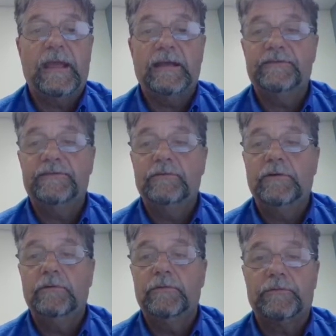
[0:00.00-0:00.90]
as you
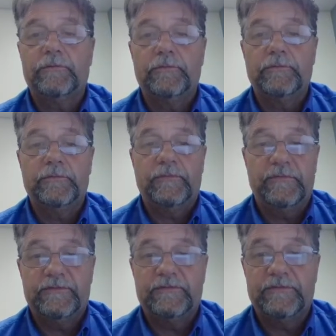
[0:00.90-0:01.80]
go through this